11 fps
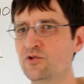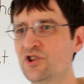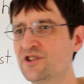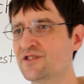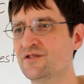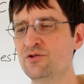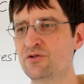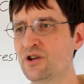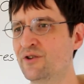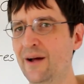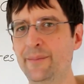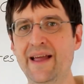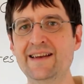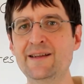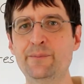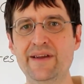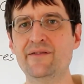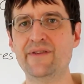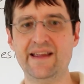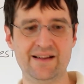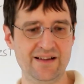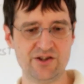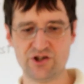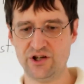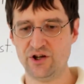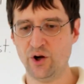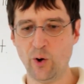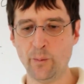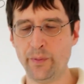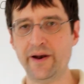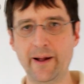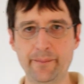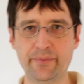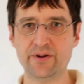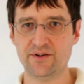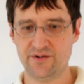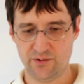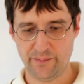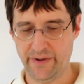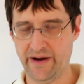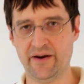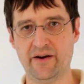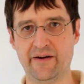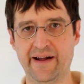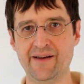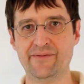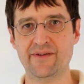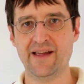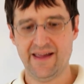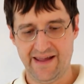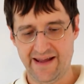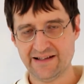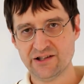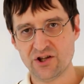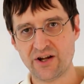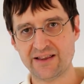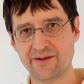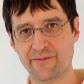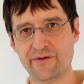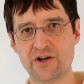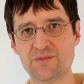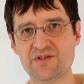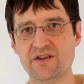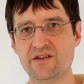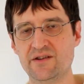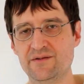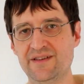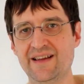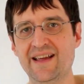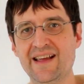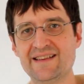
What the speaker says: You can grab any bit of English and open up to a paragraph and look at the verbs they're using.